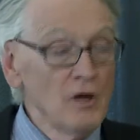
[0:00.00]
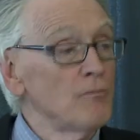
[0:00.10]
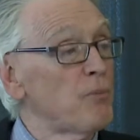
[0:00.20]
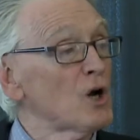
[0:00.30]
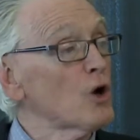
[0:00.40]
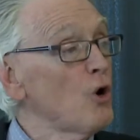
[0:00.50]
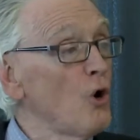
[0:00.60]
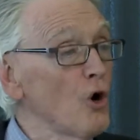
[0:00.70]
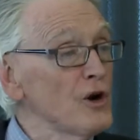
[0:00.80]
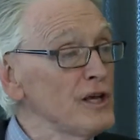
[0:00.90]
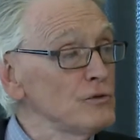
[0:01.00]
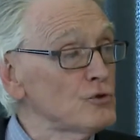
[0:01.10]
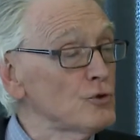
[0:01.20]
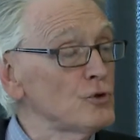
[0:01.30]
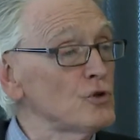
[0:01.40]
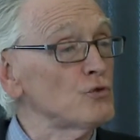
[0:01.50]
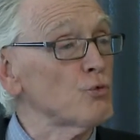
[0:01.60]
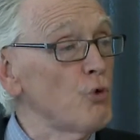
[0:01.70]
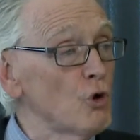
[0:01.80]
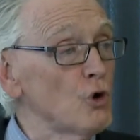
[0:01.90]
But according to this
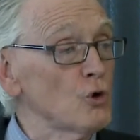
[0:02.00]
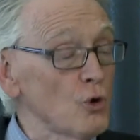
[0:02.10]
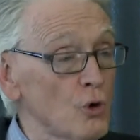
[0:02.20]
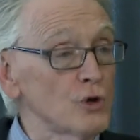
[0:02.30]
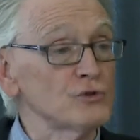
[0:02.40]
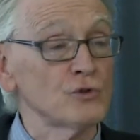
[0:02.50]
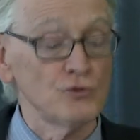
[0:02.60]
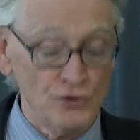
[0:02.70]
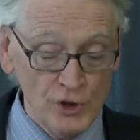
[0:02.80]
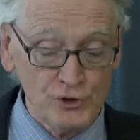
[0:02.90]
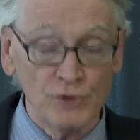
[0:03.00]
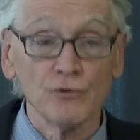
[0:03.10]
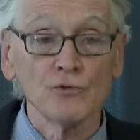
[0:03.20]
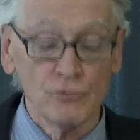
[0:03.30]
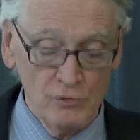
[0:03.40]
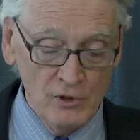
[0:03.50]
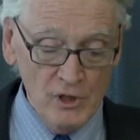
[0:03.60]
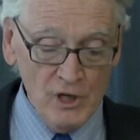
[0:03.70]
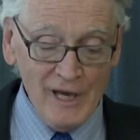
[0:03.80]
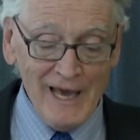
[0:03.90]
World Court decisions,
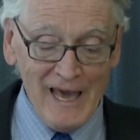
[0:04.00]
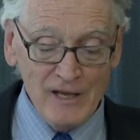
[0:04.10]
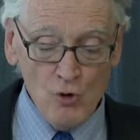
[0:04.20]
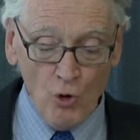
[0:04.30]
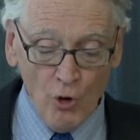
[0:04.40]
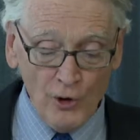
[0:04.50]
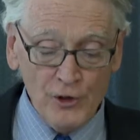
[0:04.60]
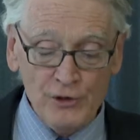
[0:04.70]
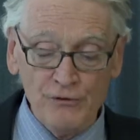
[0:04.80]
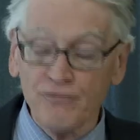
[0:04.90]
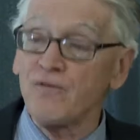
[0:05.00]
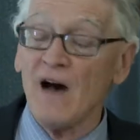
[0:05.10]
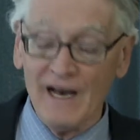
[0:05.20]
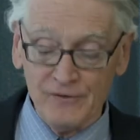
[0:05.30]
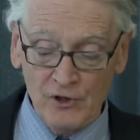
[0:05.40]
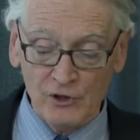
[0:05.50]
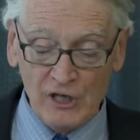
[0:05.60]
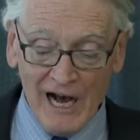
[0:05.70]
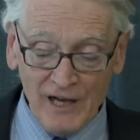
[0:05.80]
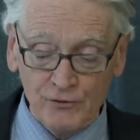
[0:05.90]
in order to find the
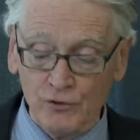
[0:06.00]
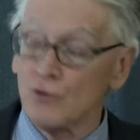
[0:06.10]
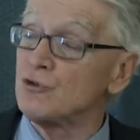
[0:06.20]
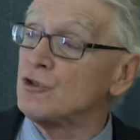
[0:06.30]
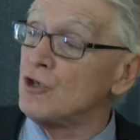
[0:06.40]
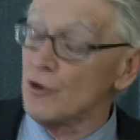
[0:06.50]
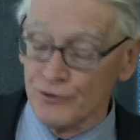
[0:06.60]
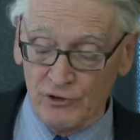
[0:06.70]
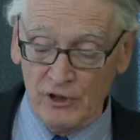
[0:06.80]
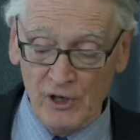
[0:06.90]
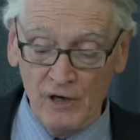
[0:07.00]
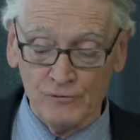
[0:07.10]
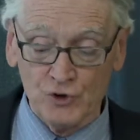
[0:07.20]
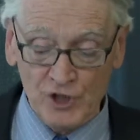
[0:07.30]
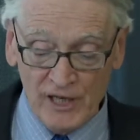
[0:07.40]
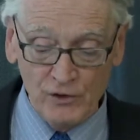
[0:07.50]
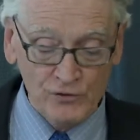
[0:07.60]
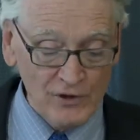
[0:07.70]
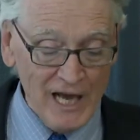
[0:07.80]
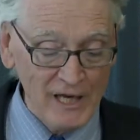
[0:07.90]
Gassel guilty of
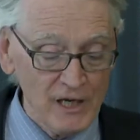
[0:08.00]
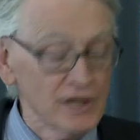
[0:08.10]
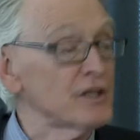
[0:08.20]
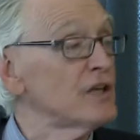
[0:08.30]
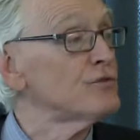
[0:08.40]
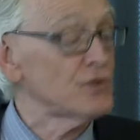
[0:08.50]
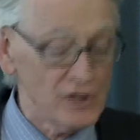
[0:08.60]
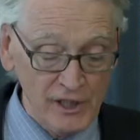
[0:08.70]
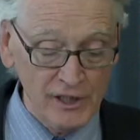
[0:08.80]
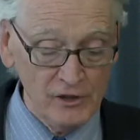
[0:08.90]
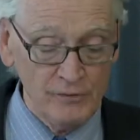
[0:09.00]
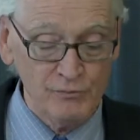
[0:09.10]
genocide against the Eelam